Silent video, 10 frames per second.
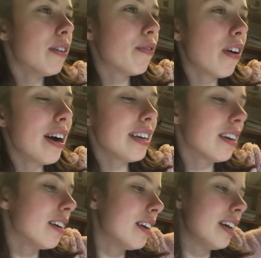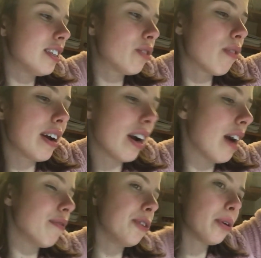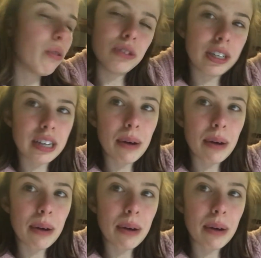fine, it's great. I have no contact